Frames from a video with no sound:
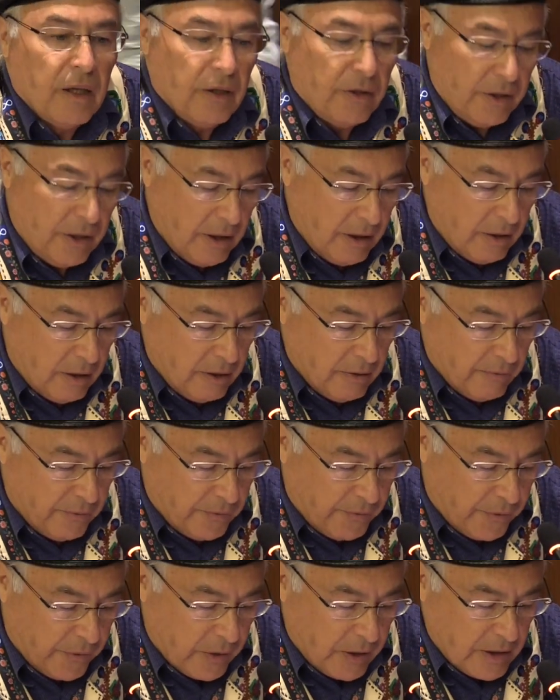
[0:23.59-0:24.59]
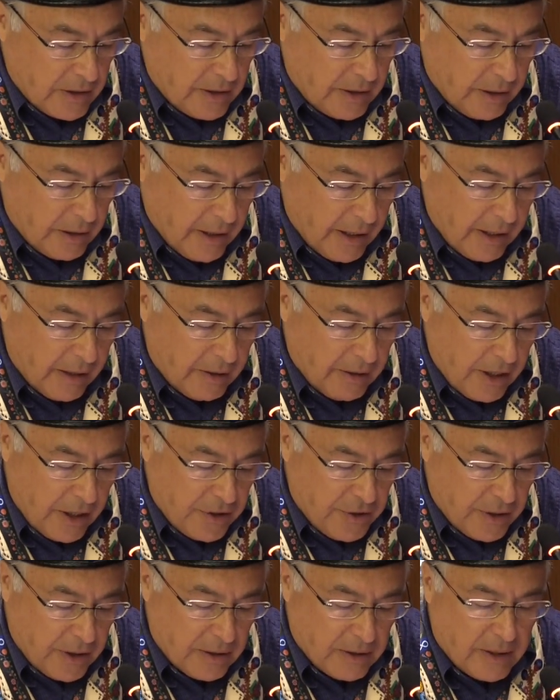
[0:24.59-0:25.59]
the first United
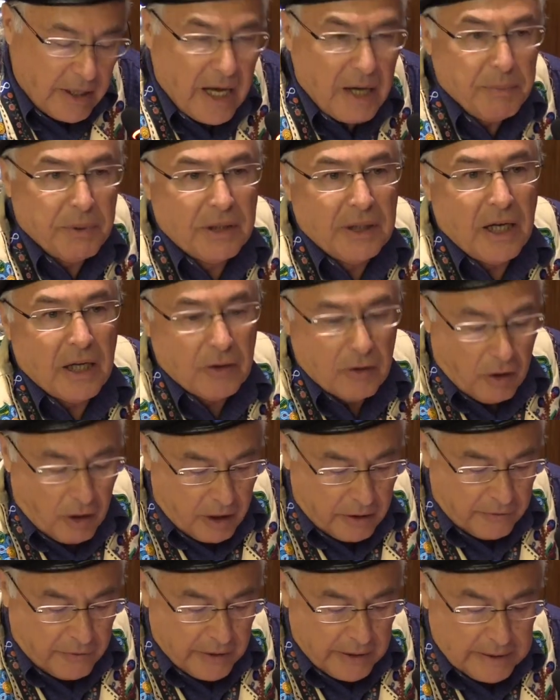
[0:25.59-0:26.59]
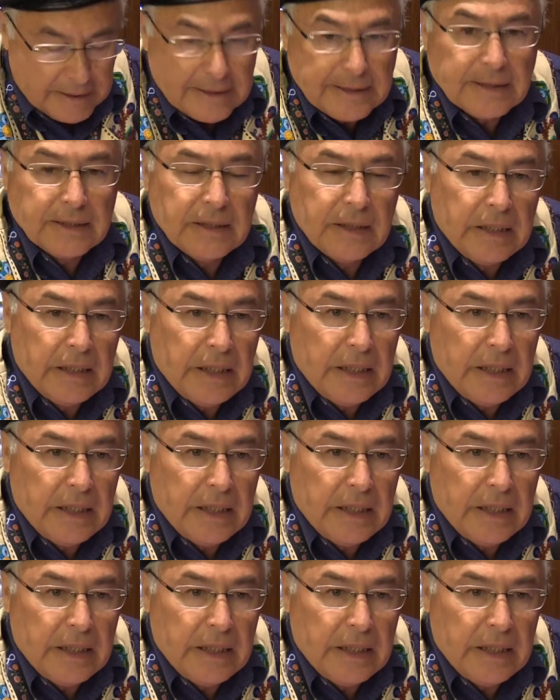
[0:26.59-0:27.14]
Nations Habitat Conference